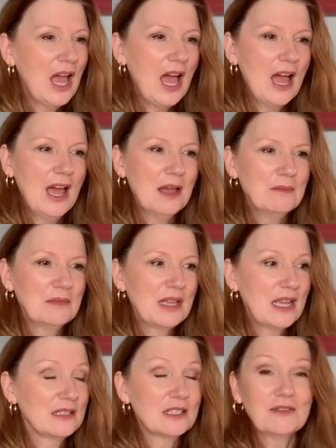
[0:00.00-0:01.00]
Um,
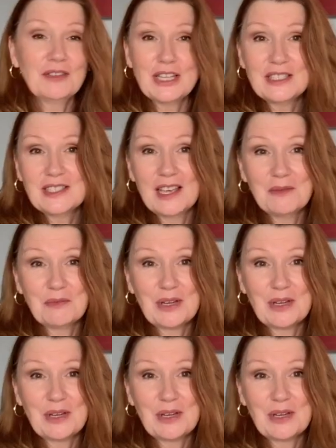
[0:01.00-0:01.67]
it's the first time